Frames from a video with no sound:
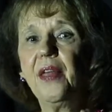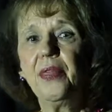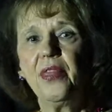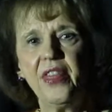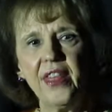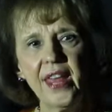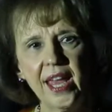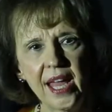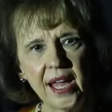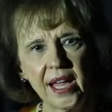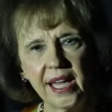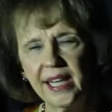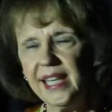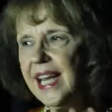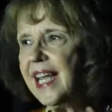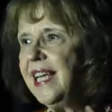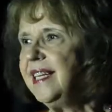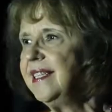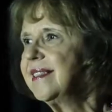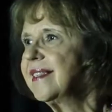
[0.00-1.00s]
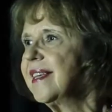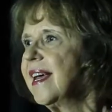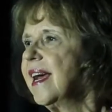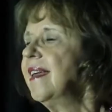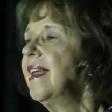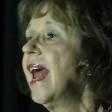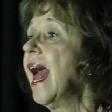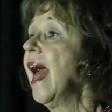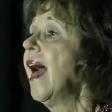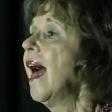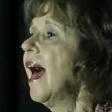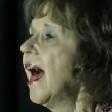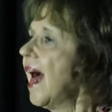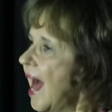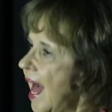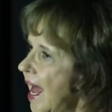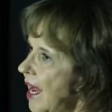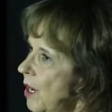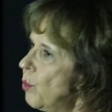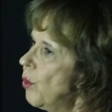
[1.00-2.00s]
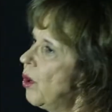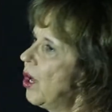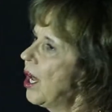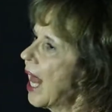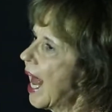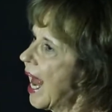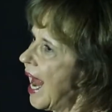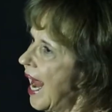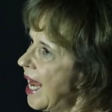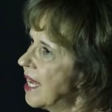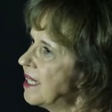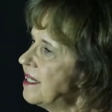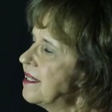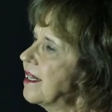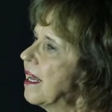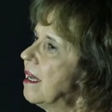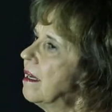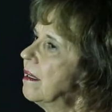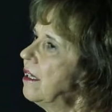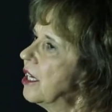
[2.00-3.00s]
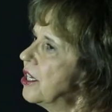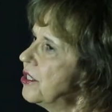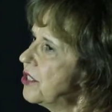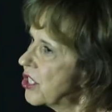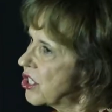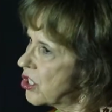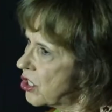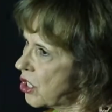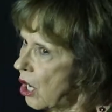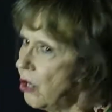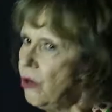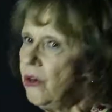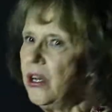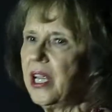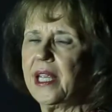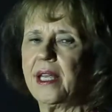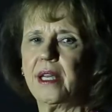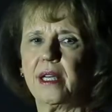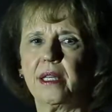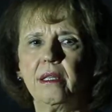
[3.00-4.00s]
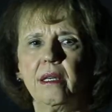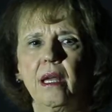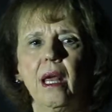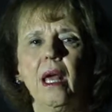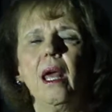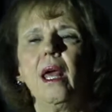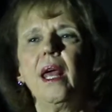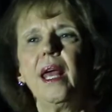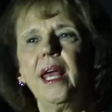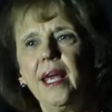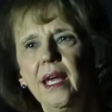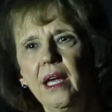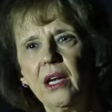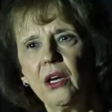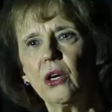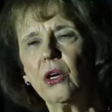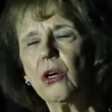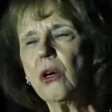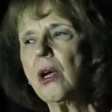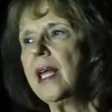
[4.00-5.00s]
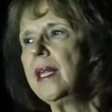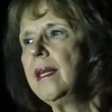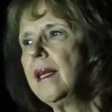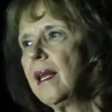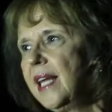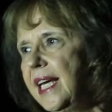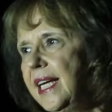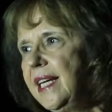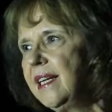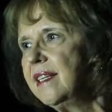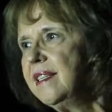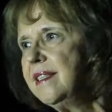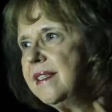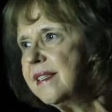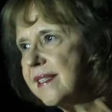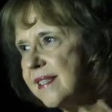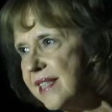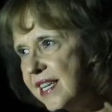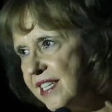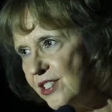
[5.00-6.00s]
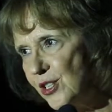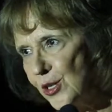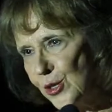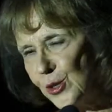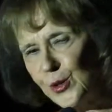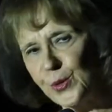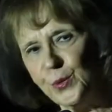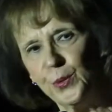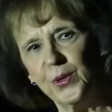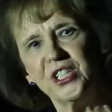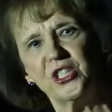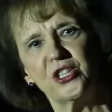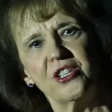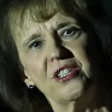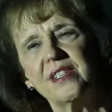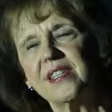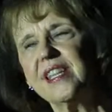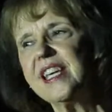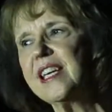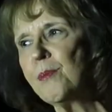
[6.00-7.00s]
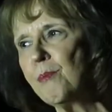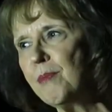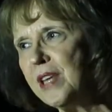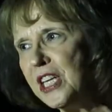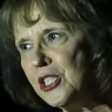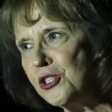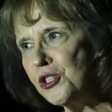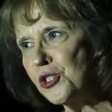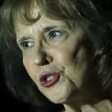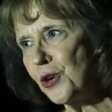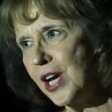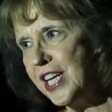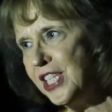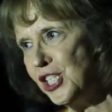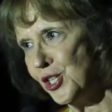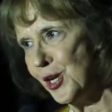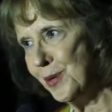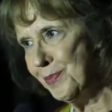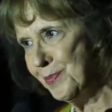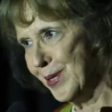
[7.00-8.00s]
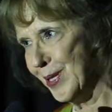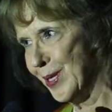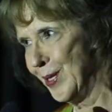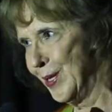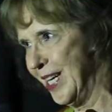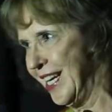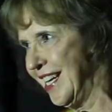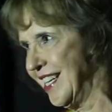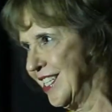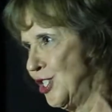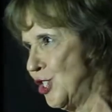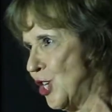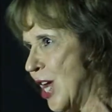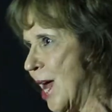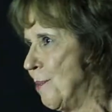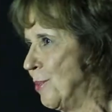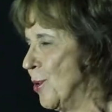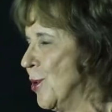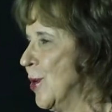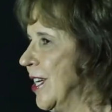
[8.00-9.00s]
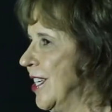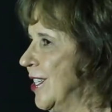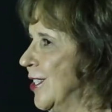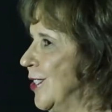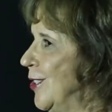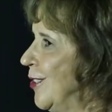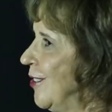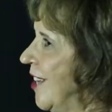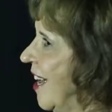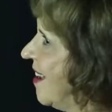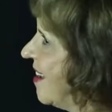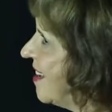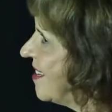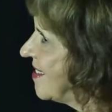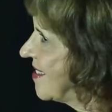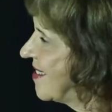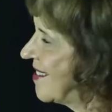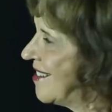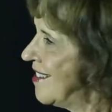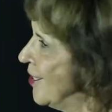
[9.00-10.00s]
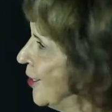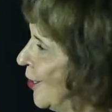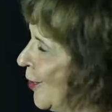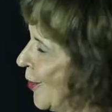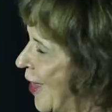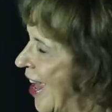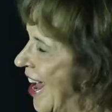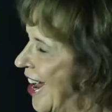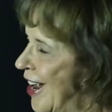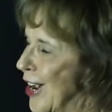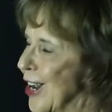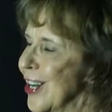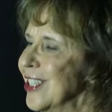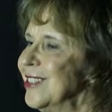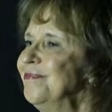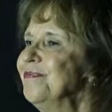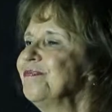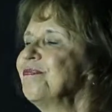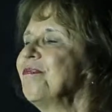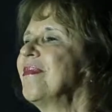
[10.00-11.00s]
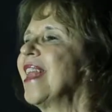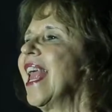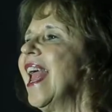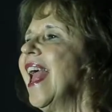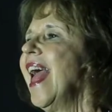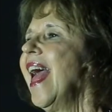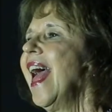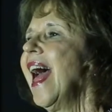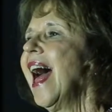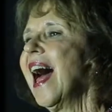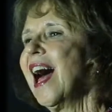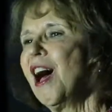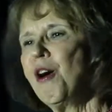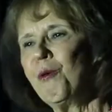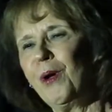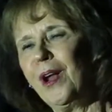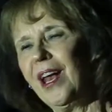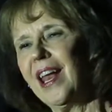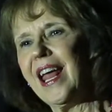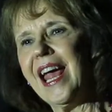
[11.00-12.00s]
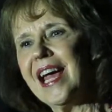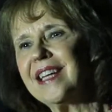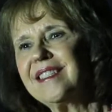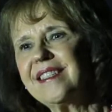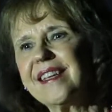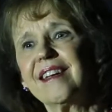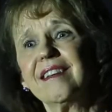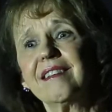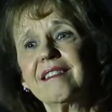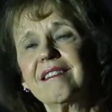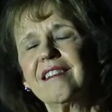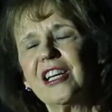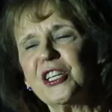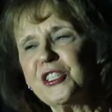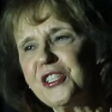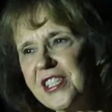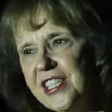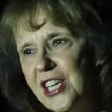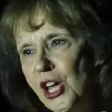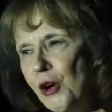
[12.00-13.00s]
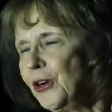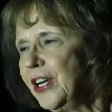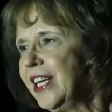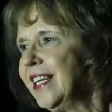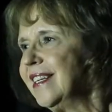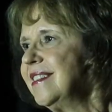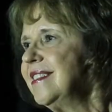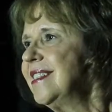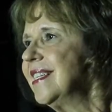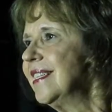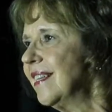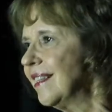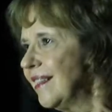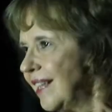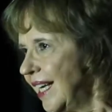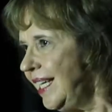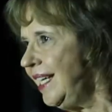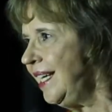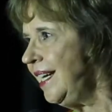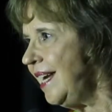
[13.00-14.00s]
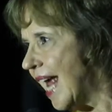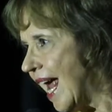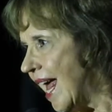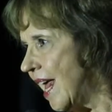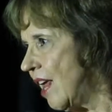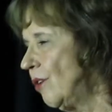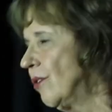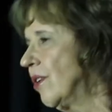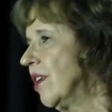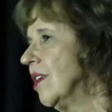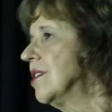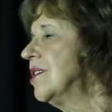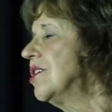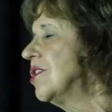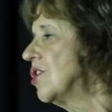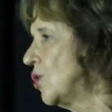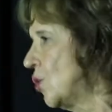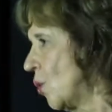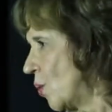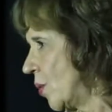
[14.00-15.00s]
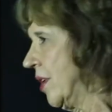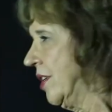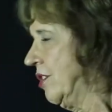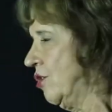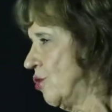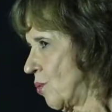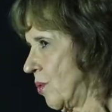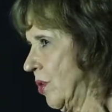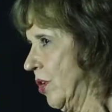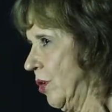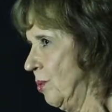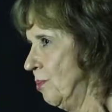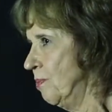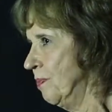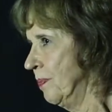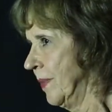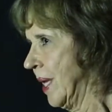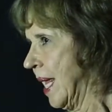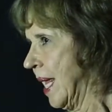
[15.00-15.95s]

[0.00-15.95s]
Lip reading: then he said, I will ask a custodian here in Lincoln Center, which is the administration building in Chapel Hill, still there. I will ask a custodian to clean out a storage room,